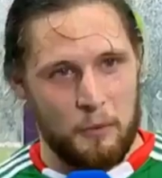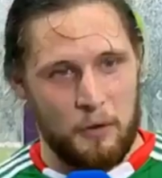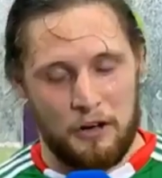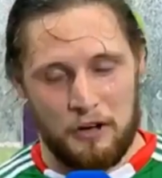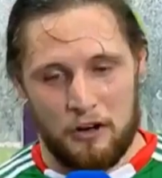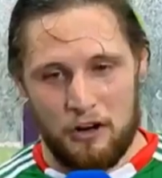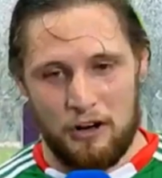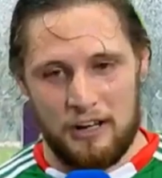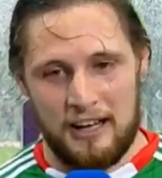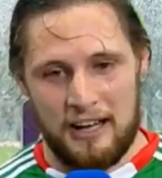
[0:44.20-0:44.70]
in the
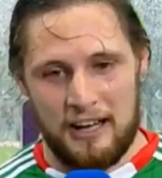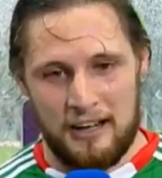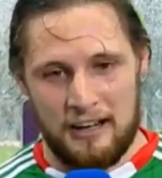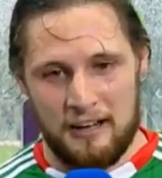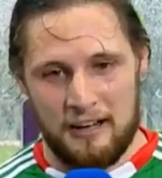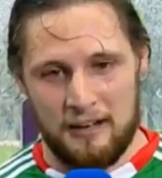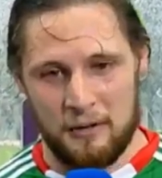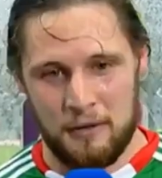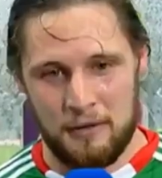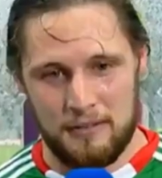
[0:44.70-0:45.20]
work all
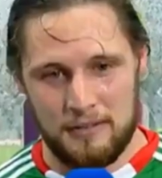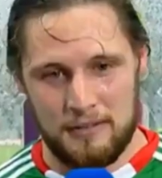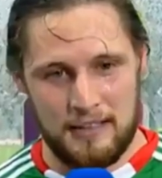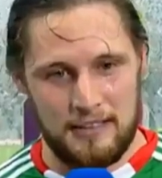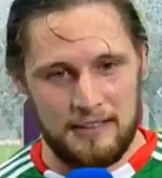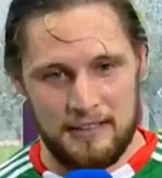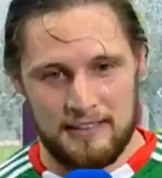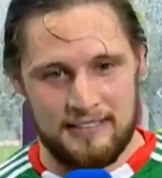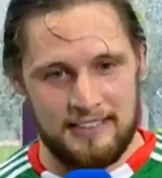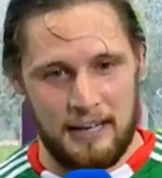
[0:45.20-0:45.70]
year.
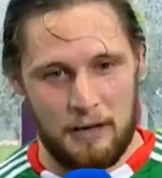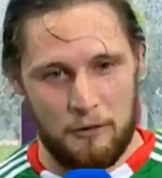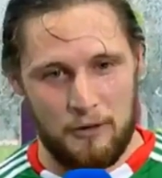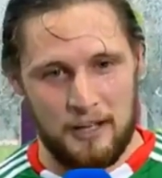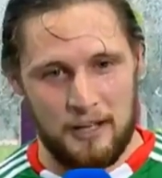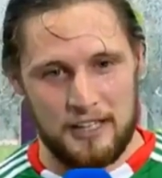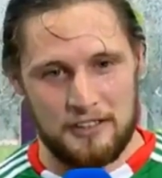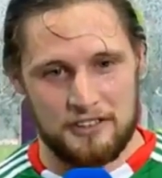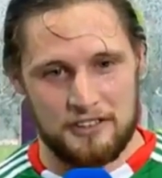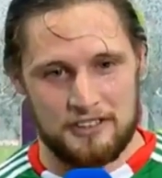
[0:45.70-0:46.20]
It's an
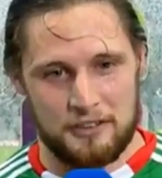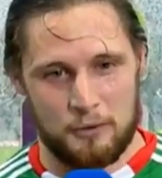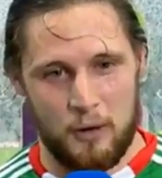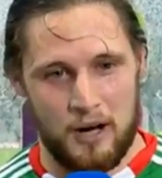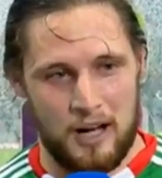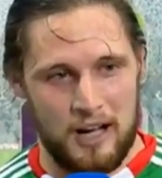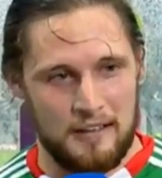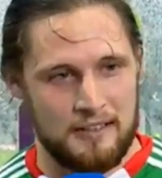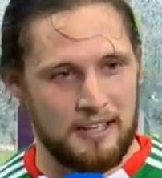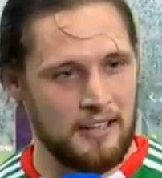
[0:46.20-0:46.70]
outrageous
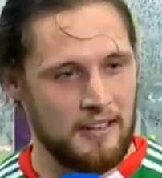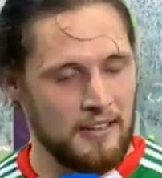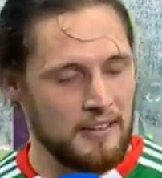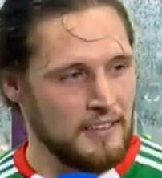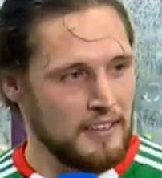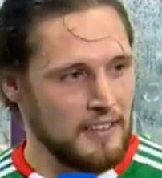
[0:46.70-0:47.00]
squad.